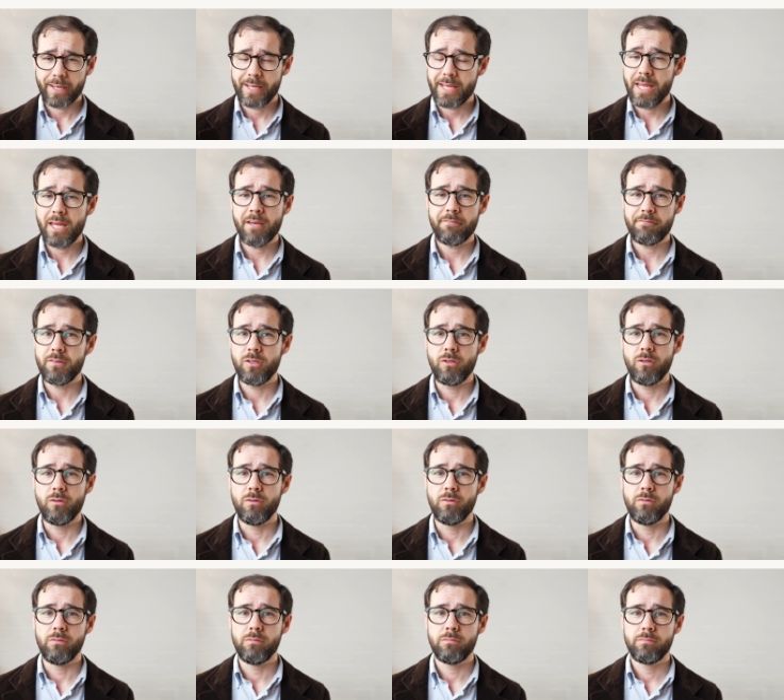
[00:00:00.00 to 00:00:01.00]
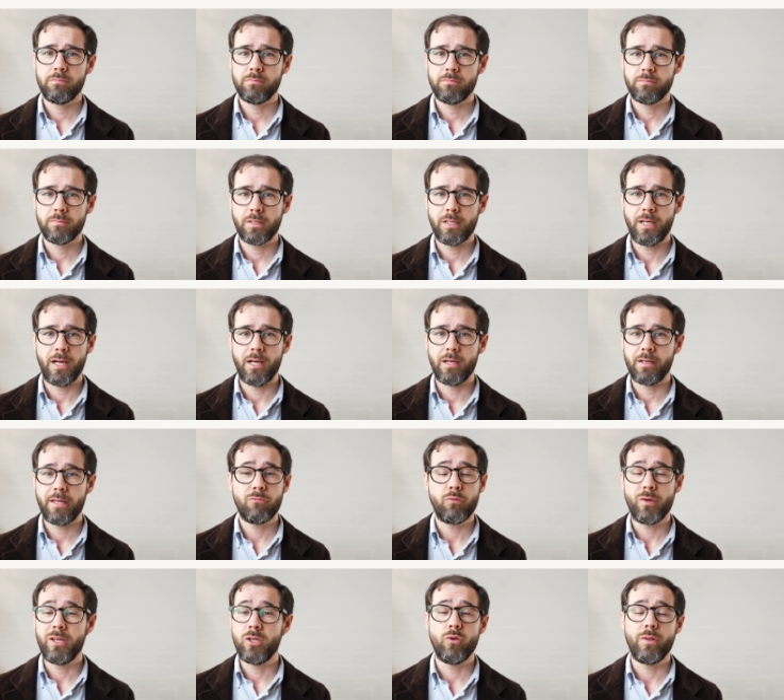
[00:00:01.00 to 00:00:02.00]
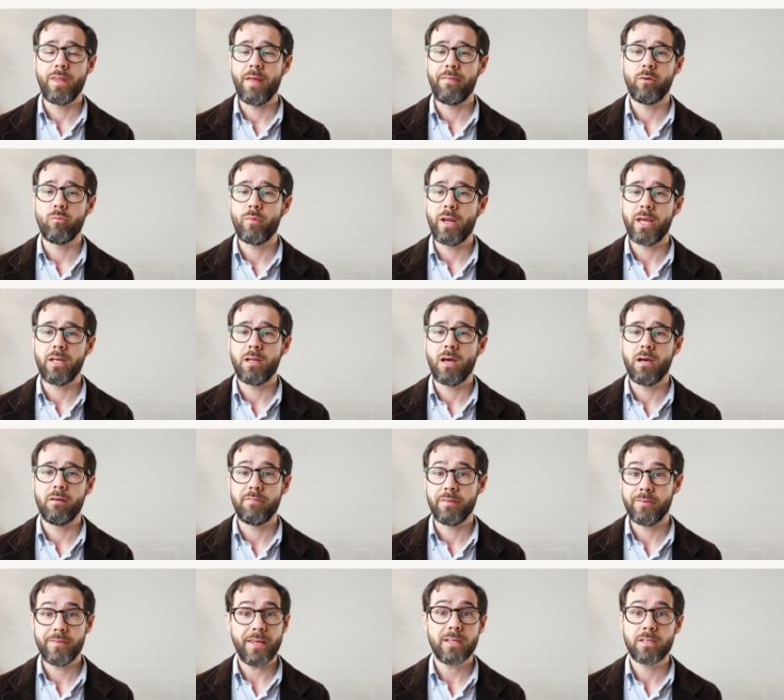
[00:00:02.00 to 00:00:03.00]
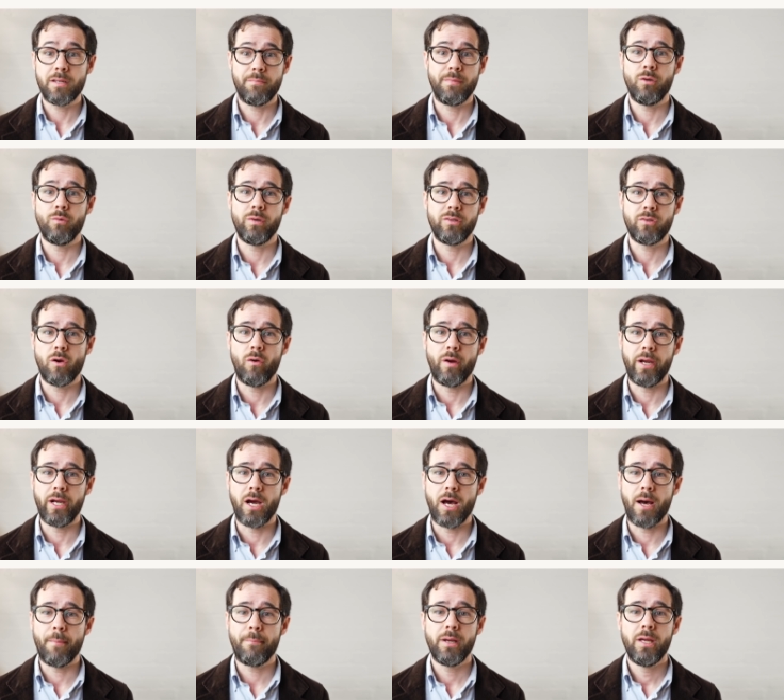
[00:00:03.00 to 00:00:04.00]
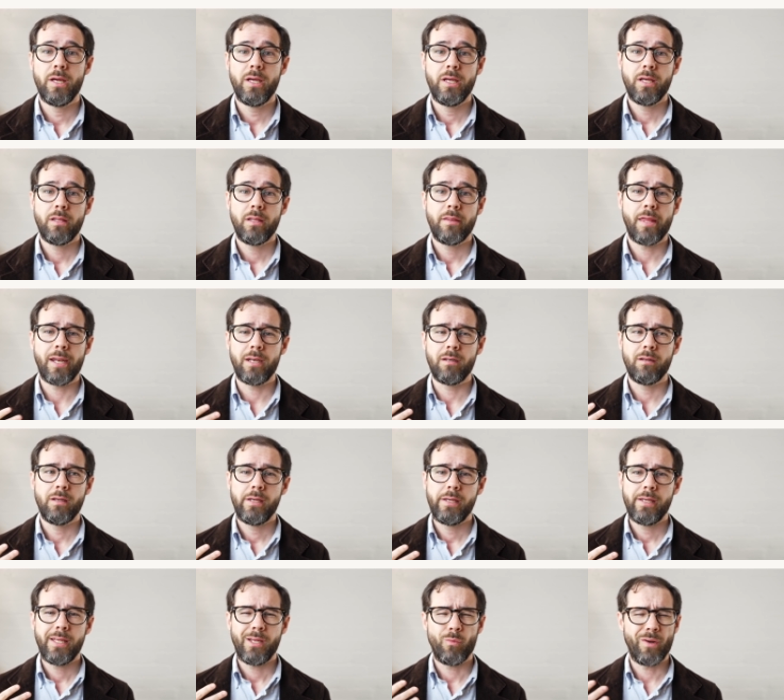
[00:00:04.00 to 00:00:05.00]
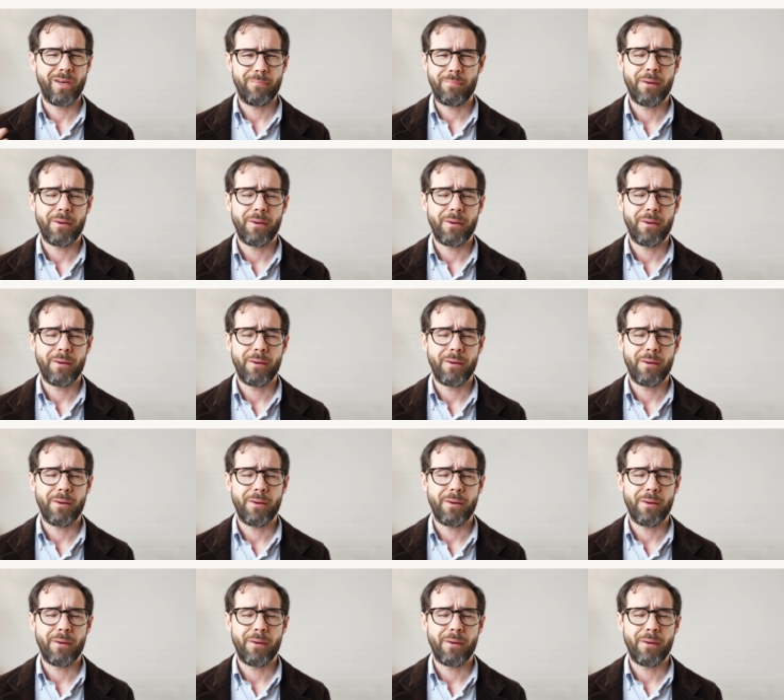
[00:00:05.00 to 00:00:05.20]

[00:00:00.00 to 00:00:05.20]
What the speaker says: If we knew that the rate of vasectomy was going up, then would it be